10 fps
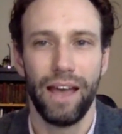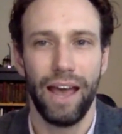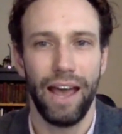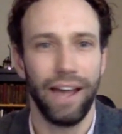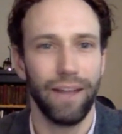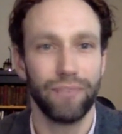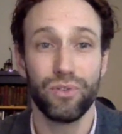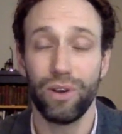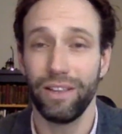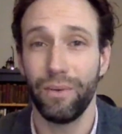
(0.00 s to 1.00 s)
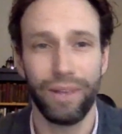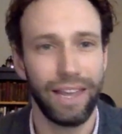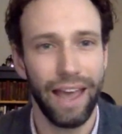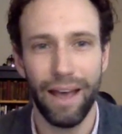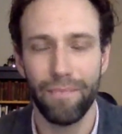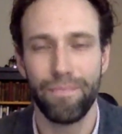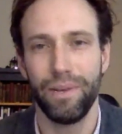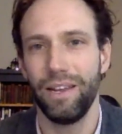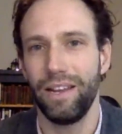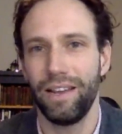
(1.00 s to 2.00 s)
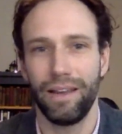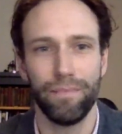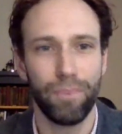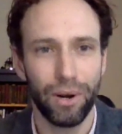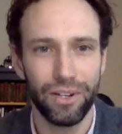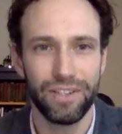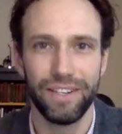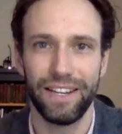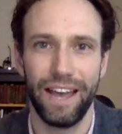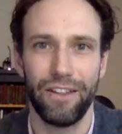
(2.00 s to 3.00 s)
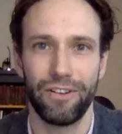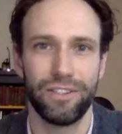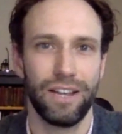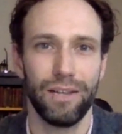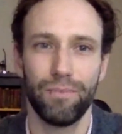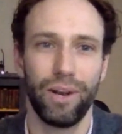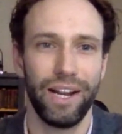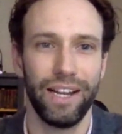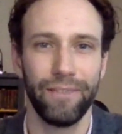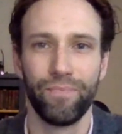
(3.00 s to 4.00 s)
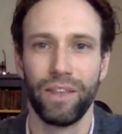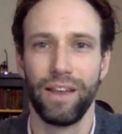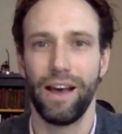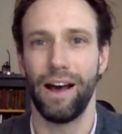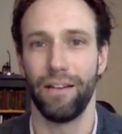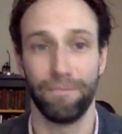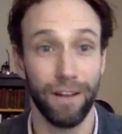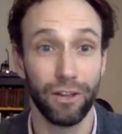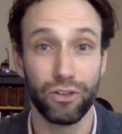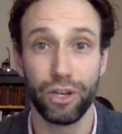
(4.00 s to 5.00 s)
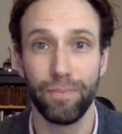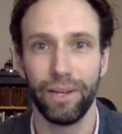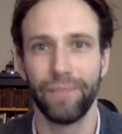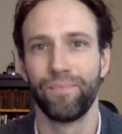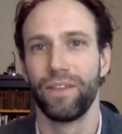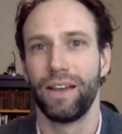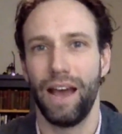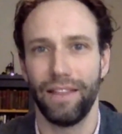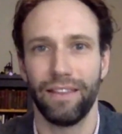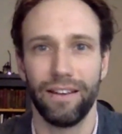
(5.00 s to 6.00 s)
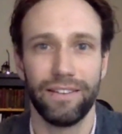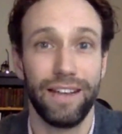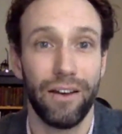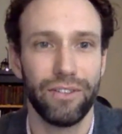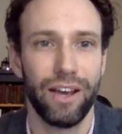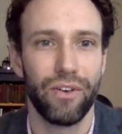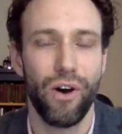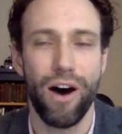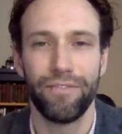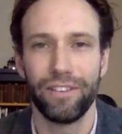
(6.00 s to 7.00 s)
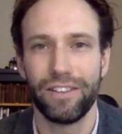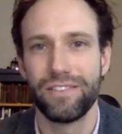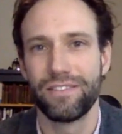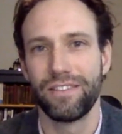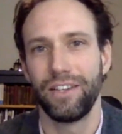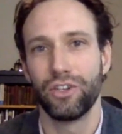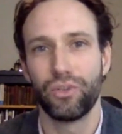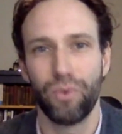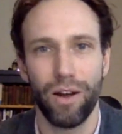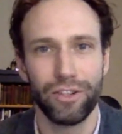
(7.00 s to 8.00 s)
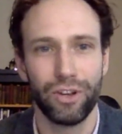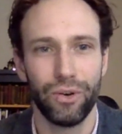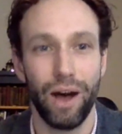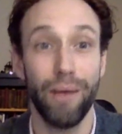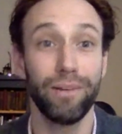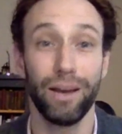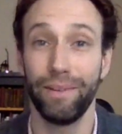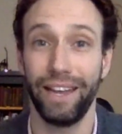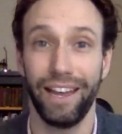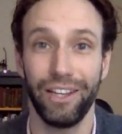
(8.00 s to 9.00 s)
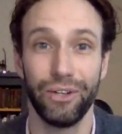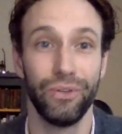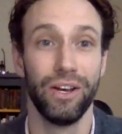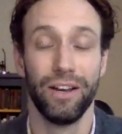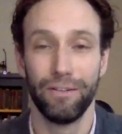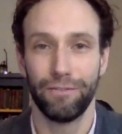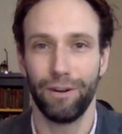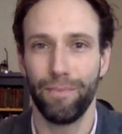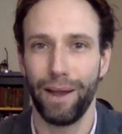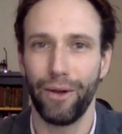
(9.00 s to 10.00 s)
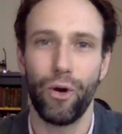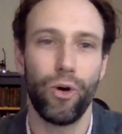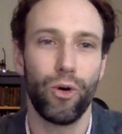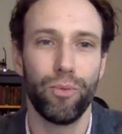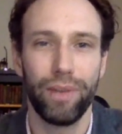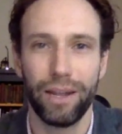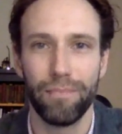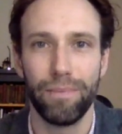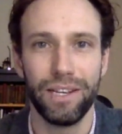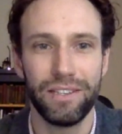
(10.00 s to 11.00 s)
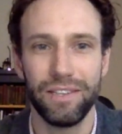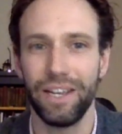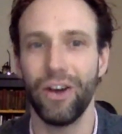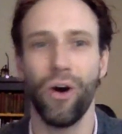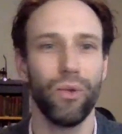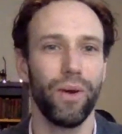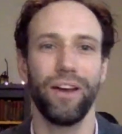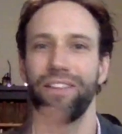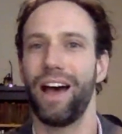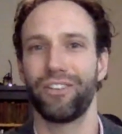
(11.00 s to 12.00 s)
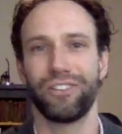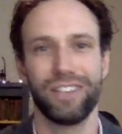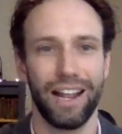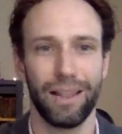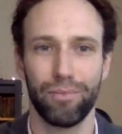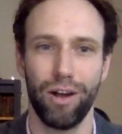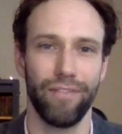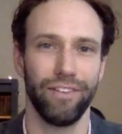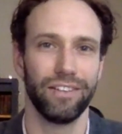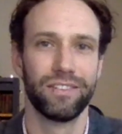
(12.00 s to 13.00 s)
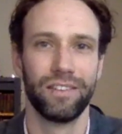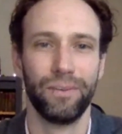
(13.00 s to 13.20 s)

And I'm sorry that we can't be in person together celebrating and fellowshipping at the downtown office in Toronto. I'm coming at you from my home in BC, all the way on the other side of the province.